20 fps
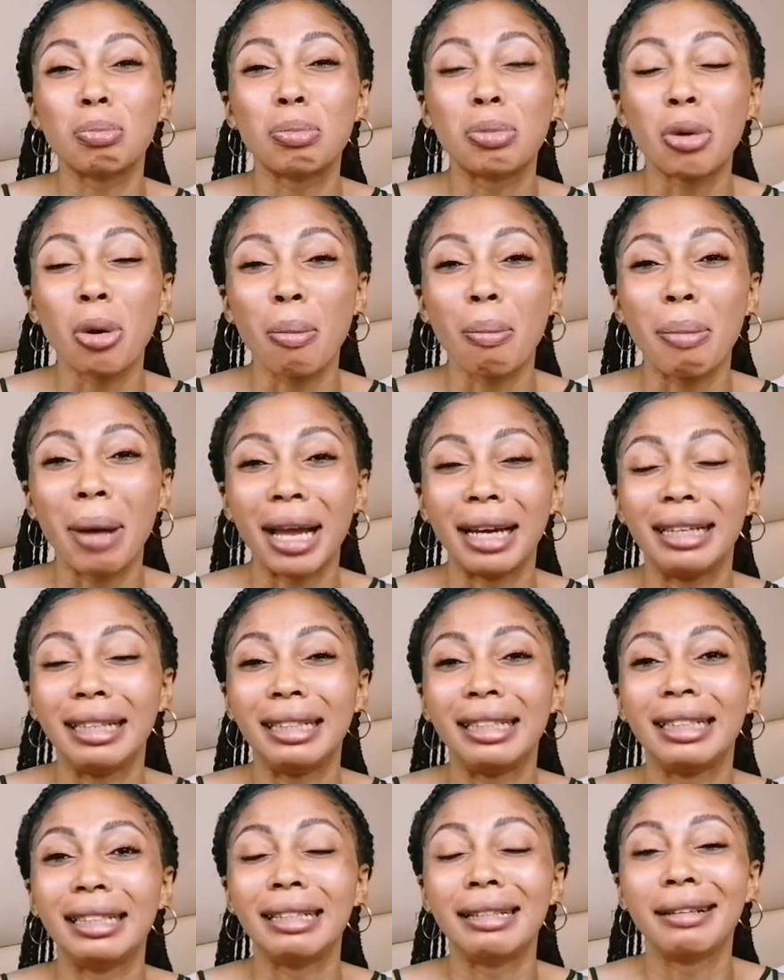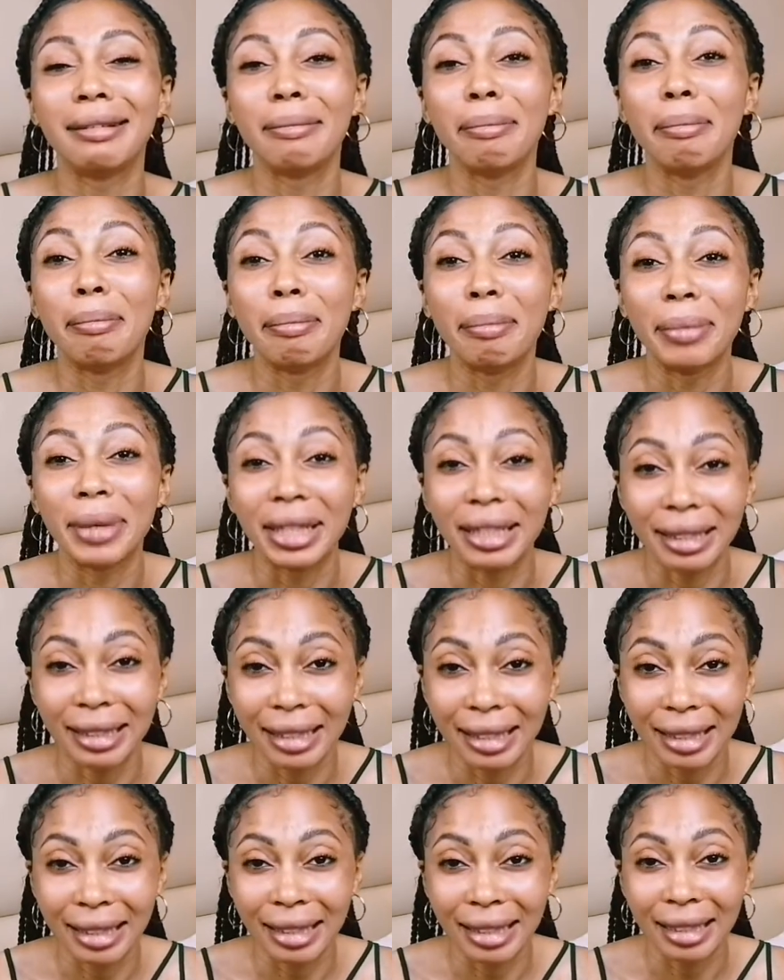properly
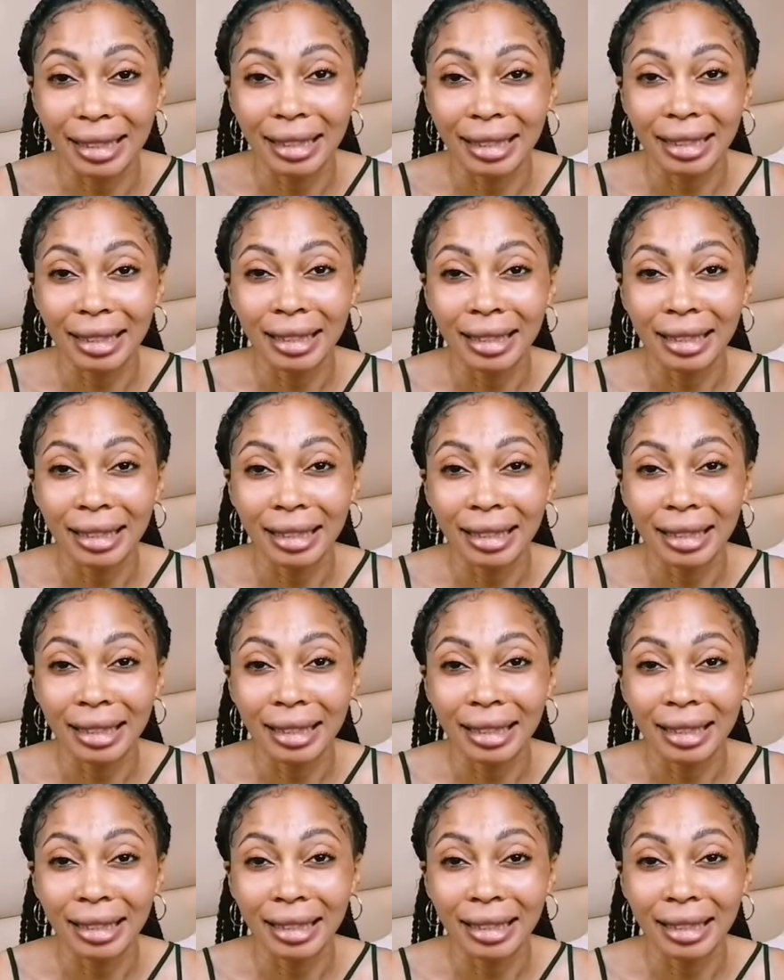mixed